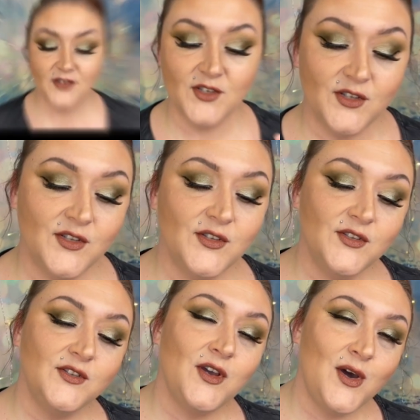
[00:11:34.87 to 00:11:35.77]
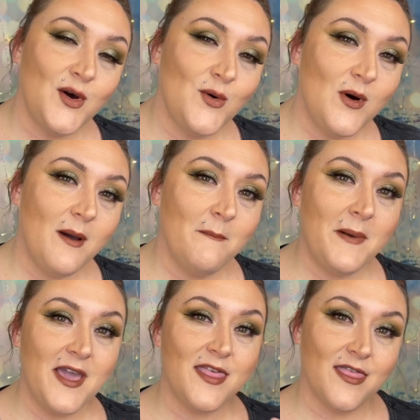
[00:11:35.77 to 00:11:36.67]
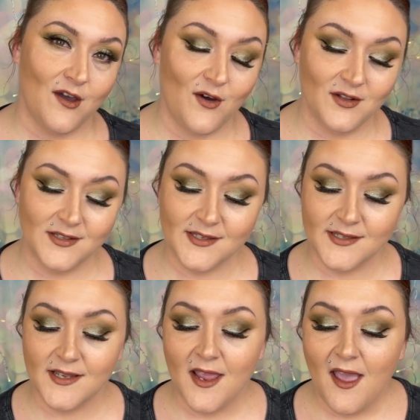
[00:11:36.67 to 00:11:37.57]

So, my thoughts.